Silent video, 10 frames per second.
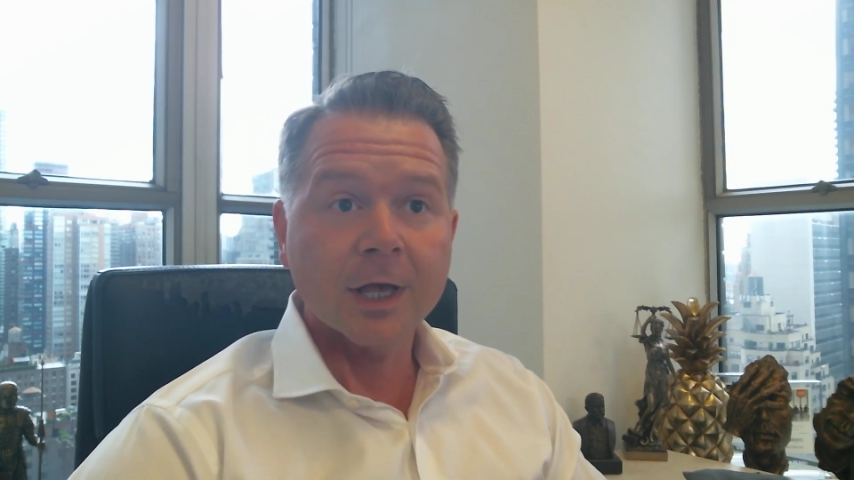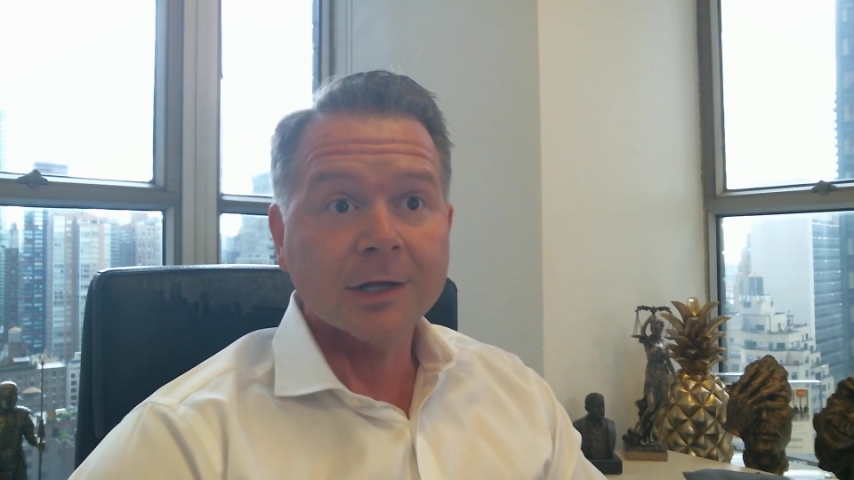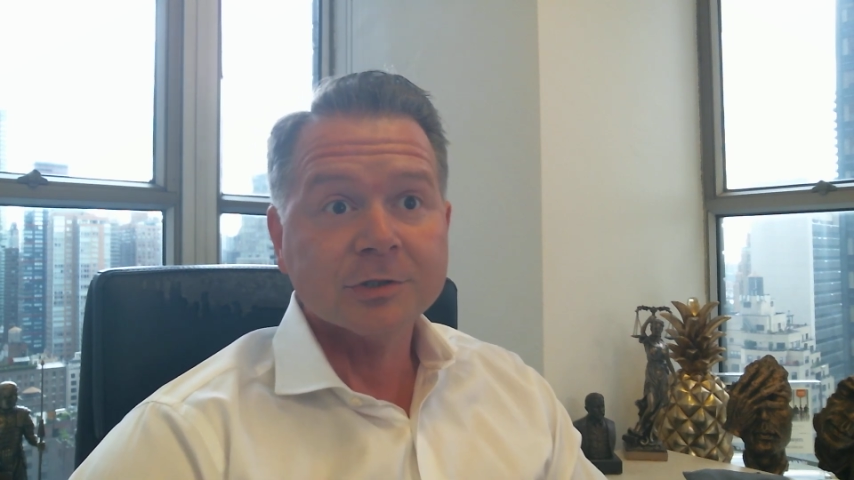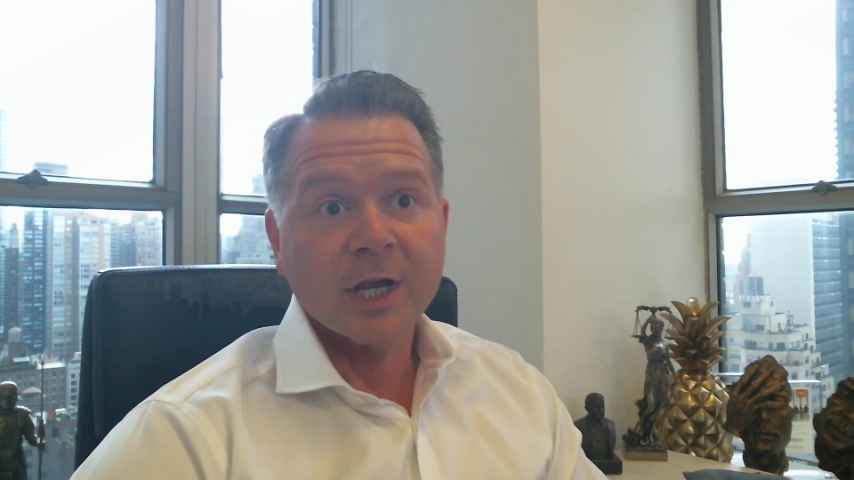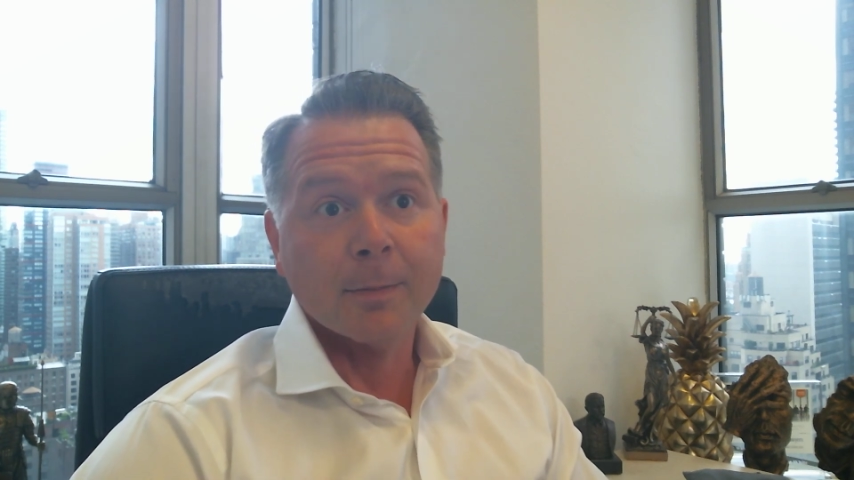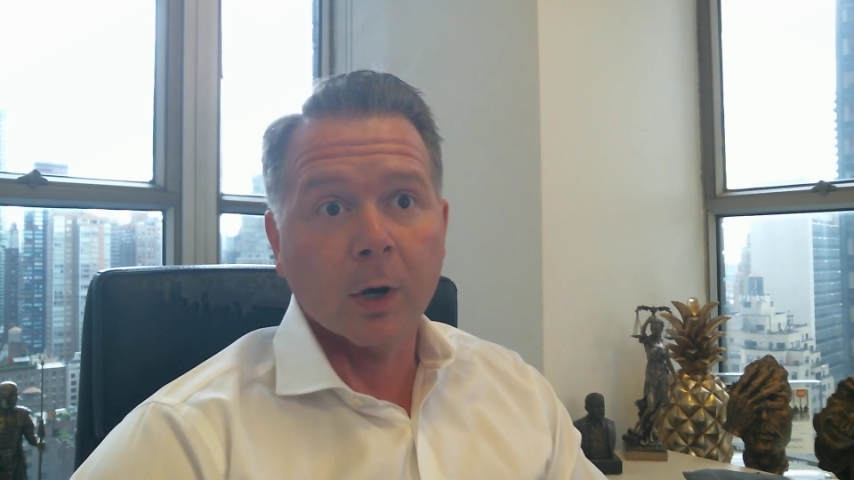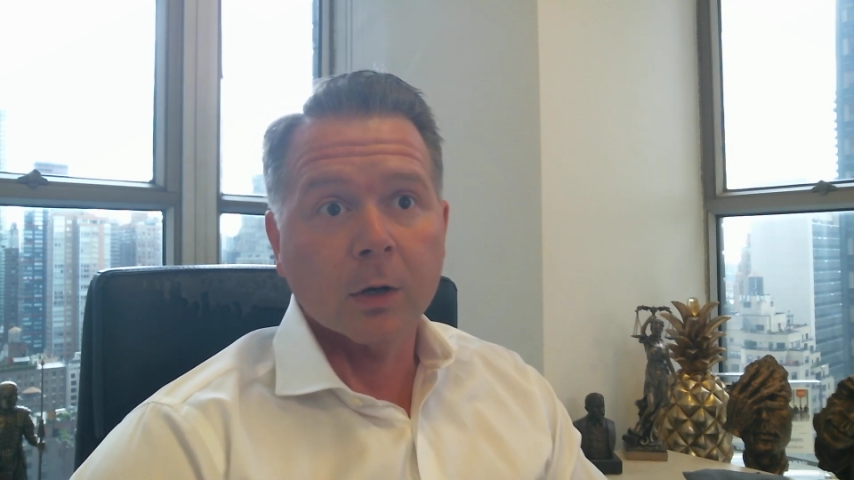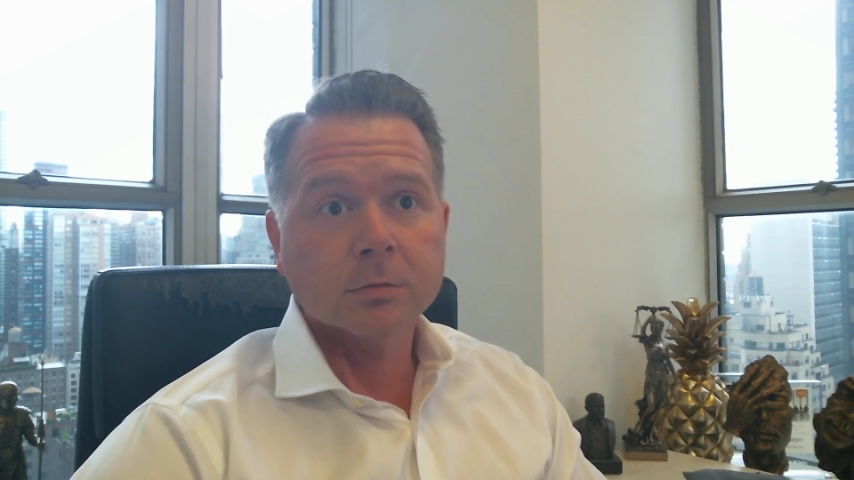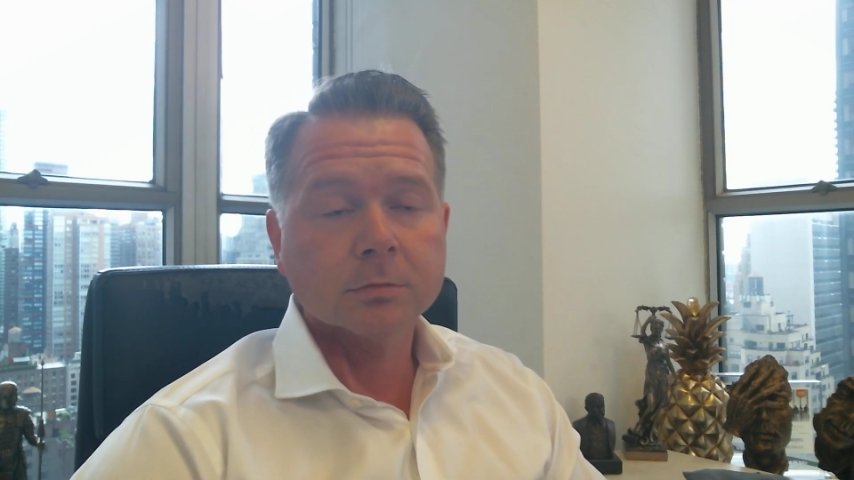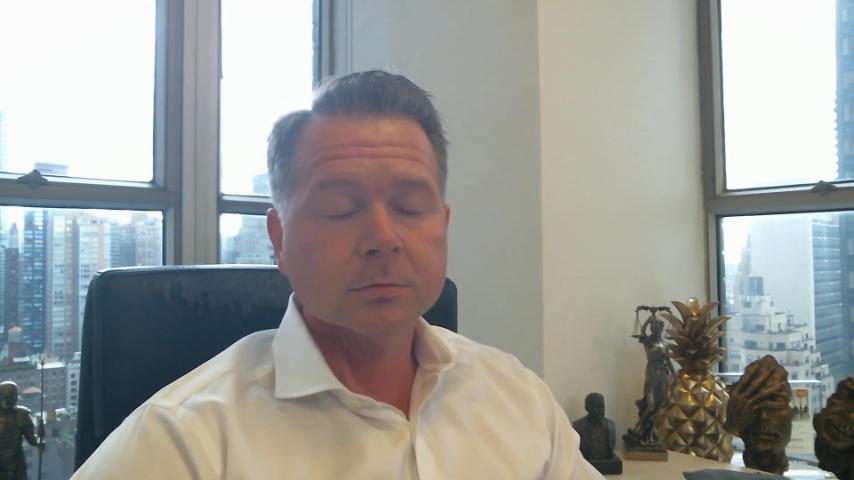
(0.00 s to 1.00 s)
El Chapo,
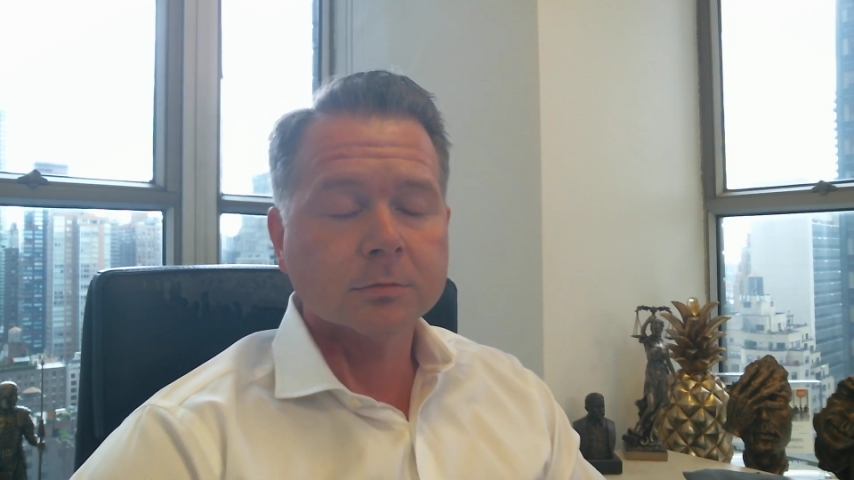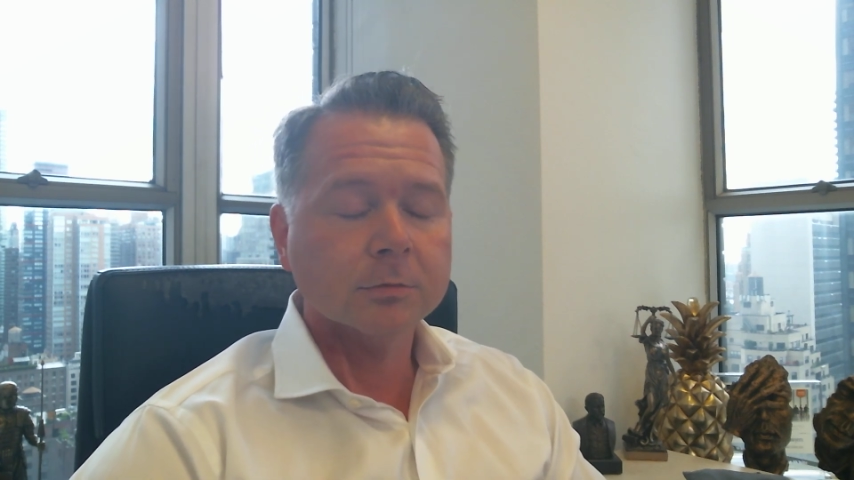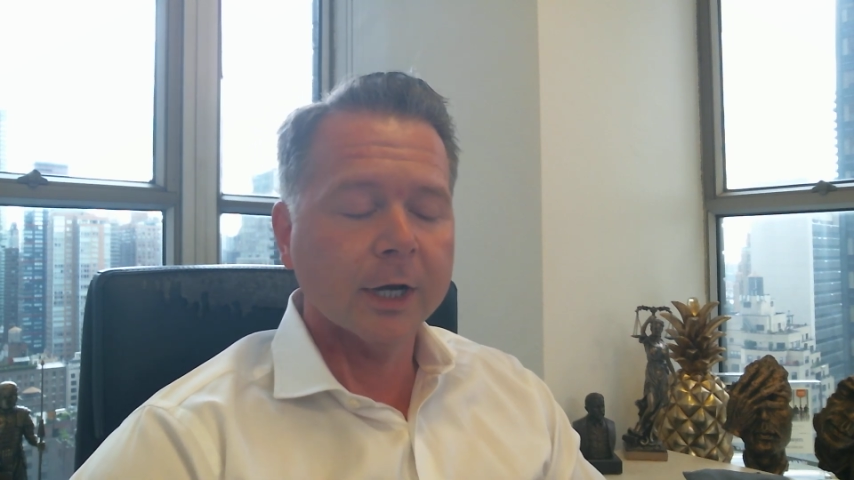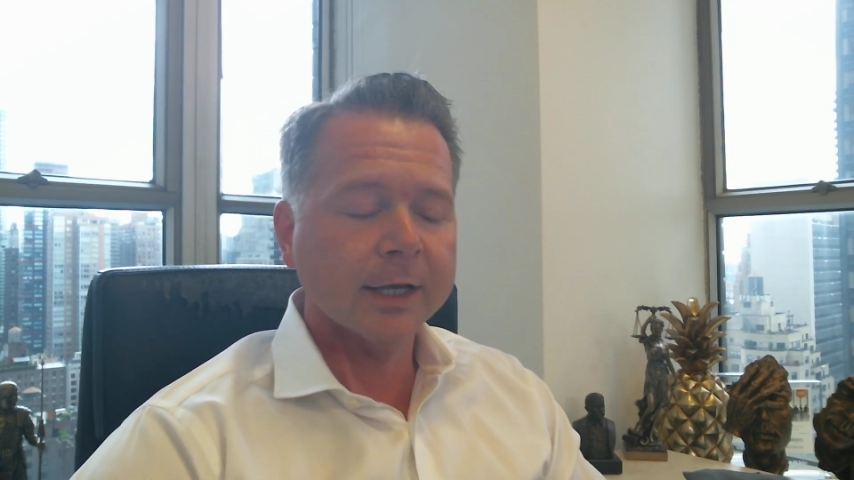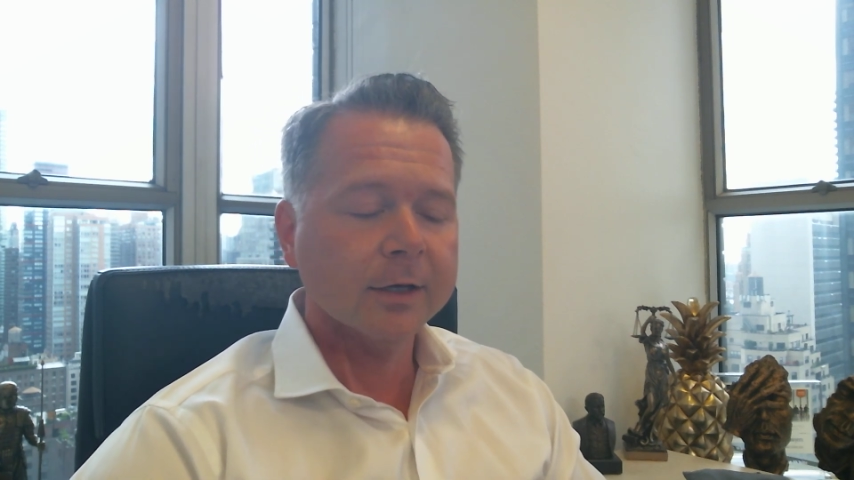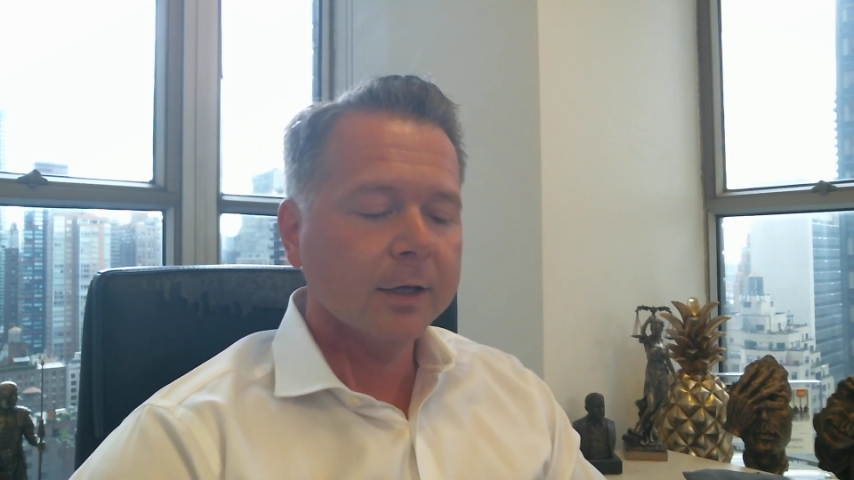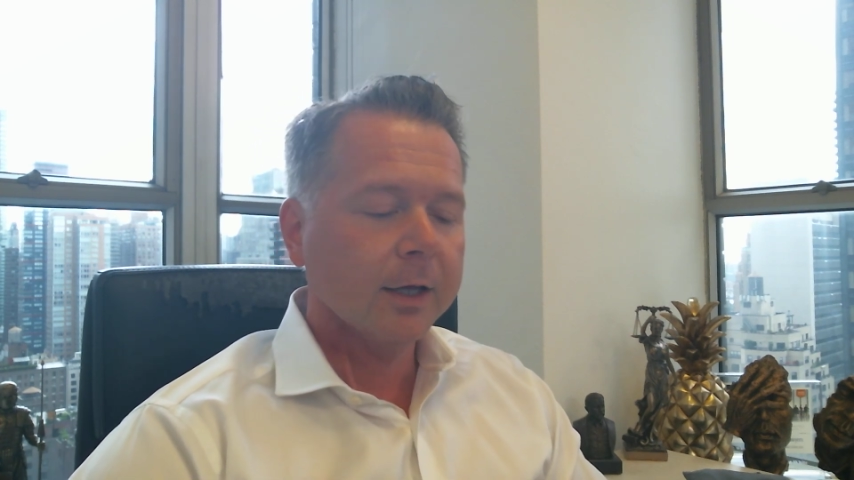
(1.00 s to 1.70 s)
right?